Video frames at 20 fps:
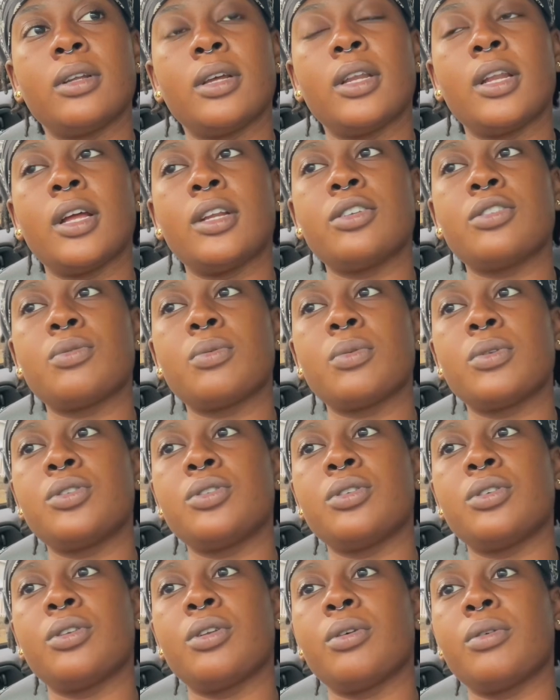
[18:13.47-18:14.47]
And I just want
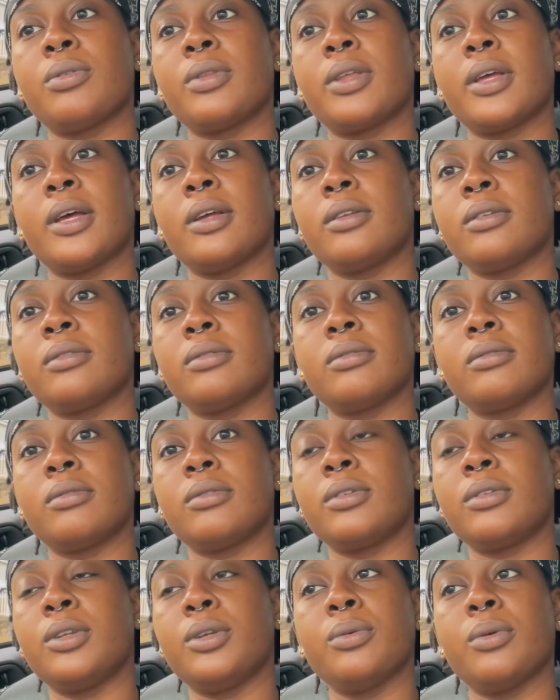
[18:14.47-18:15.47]
you to know that
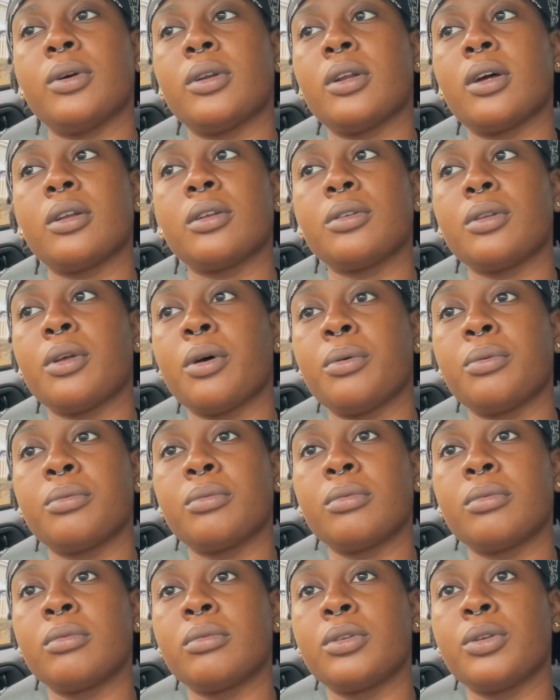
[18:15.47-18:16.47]
you are not
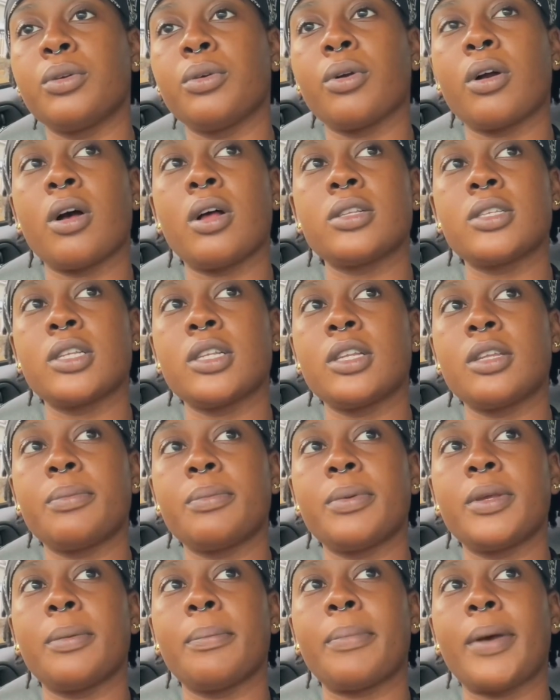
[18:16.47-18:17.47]
alone. You're constantly
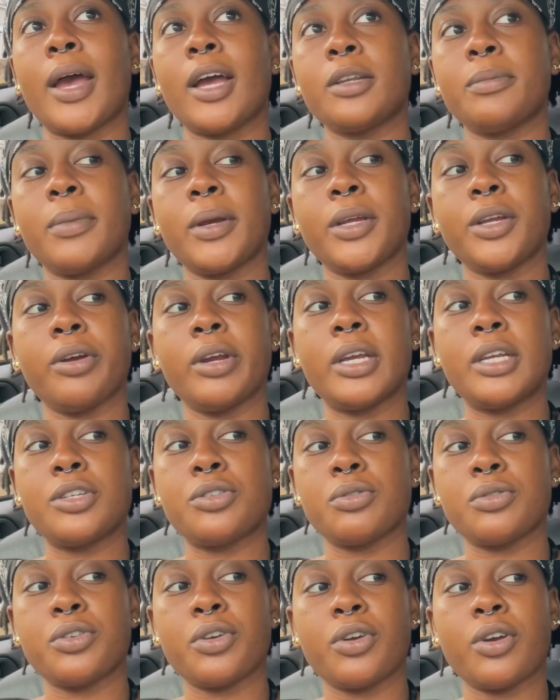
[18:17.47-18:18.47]
being backed by your
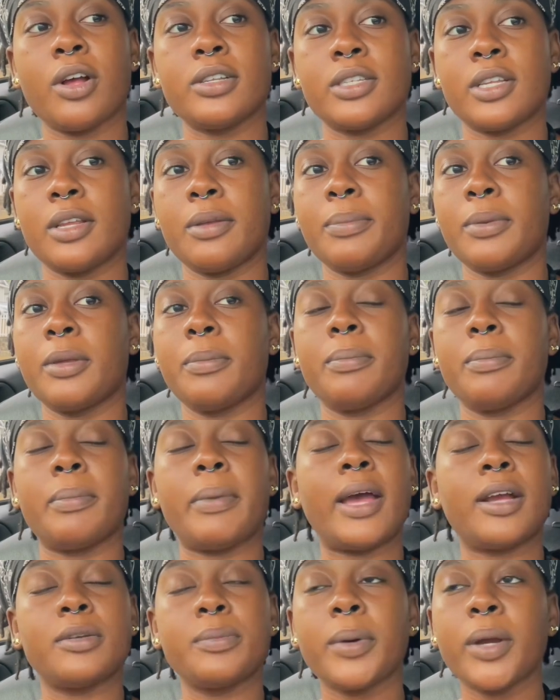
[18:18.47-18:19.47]
angels. You're constantly being
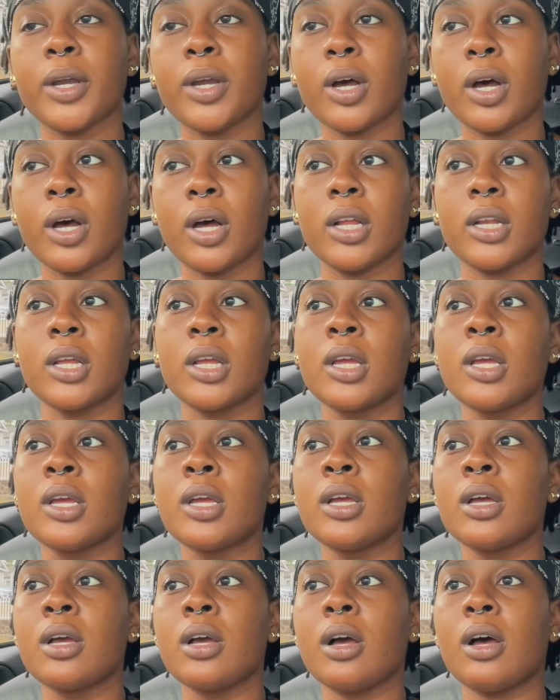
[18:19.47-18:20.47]
backed by God.
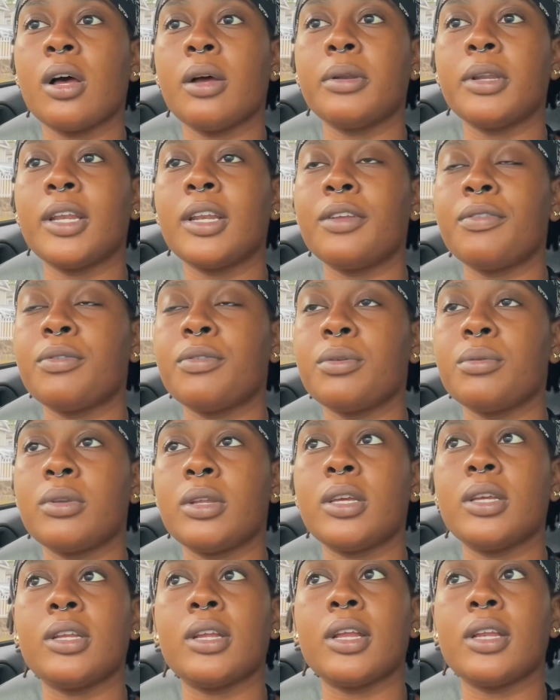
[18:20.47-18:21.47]
Um, and if you
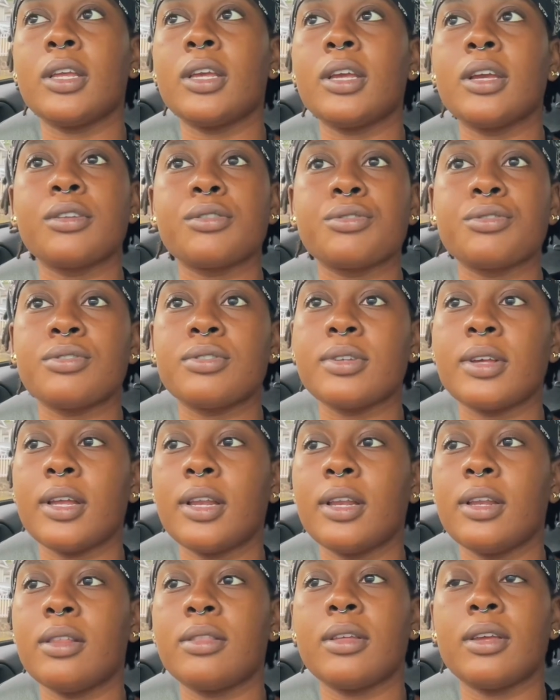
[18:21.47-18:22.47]
need any answers to
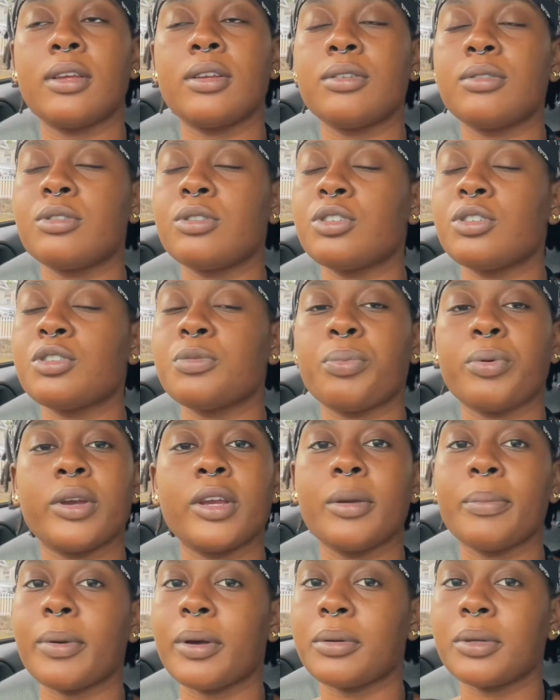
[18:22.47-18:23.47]
anything, just
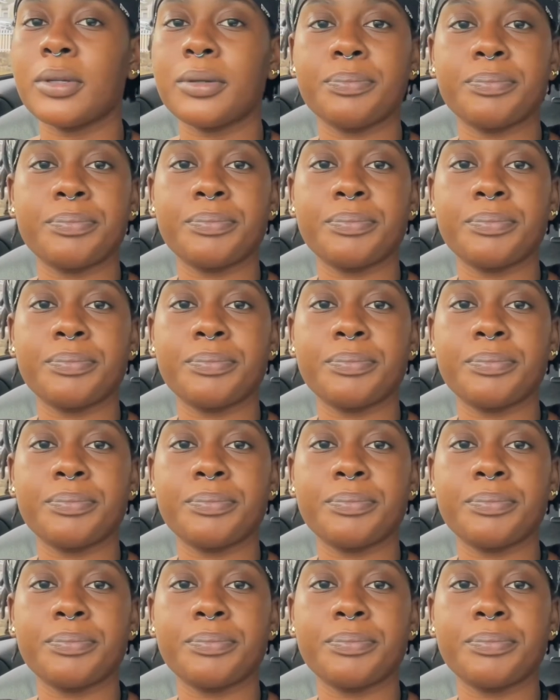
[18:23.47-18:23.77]
pray about it.